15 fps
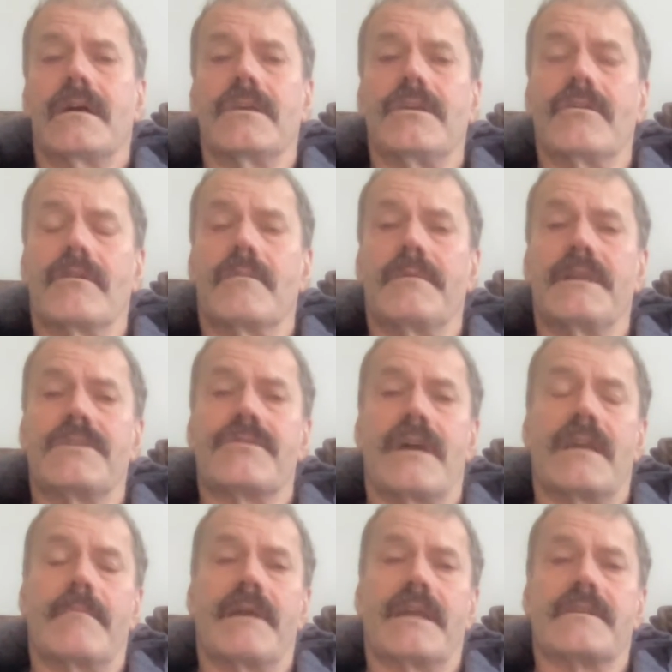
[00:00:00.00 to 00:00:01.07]
You could be
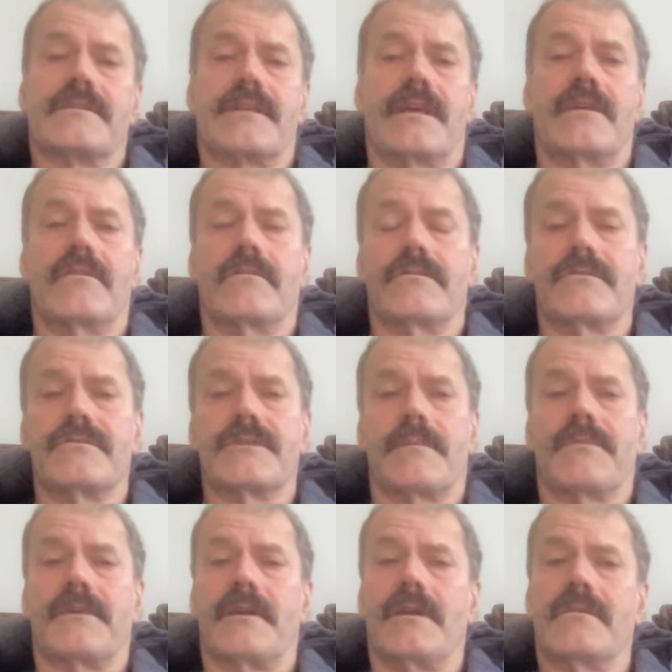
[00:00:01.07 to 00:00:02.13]
trying to make a sale or do
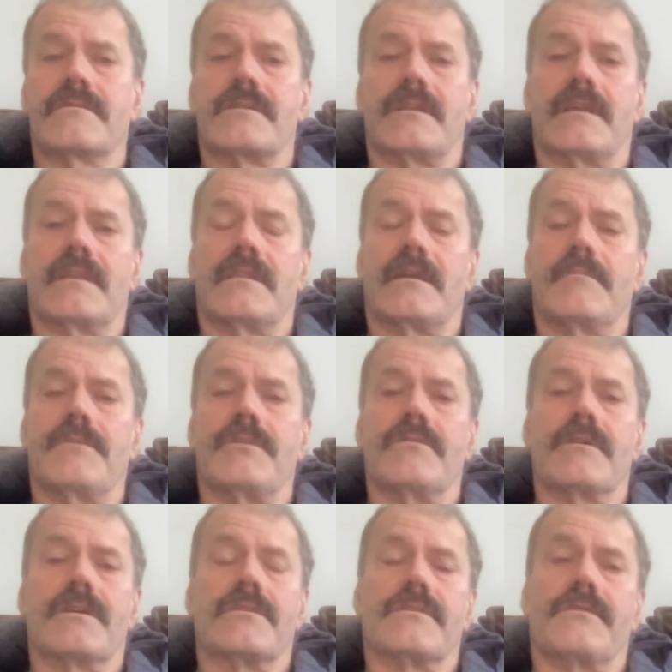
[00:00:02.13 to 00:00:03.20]
something else and let them do
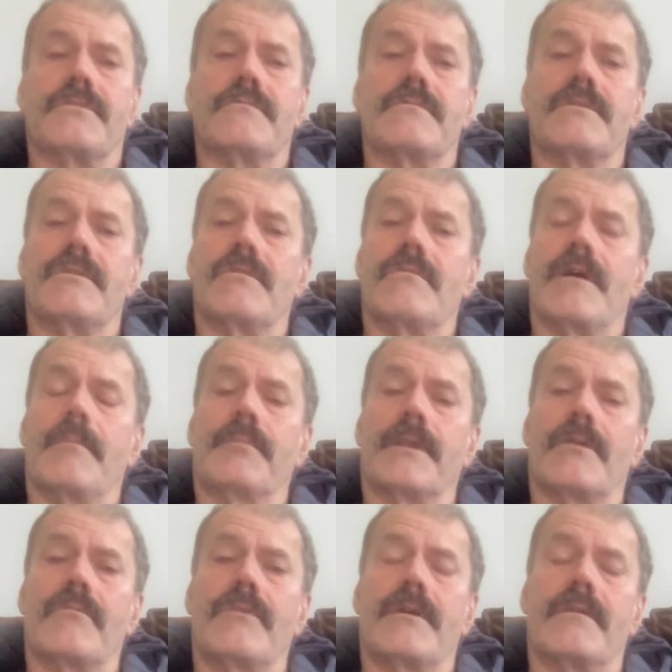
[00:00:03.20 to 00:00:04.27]
it. Because if you
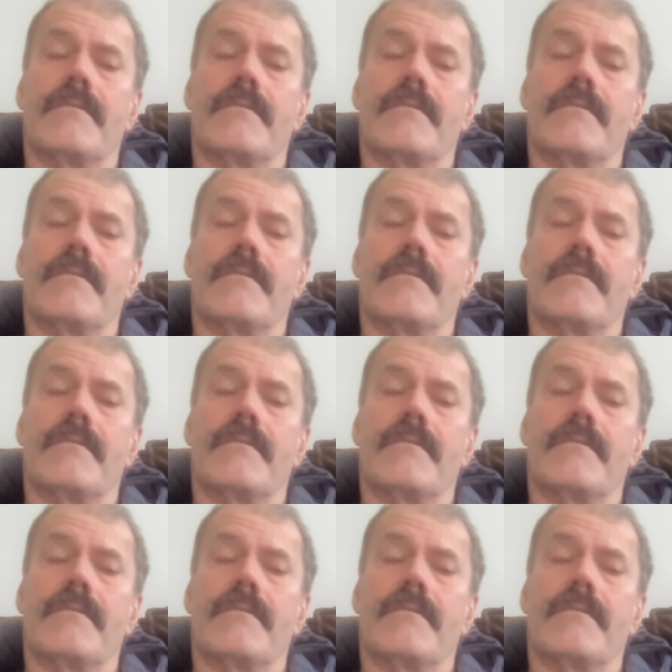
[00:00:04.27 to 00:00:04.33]
upload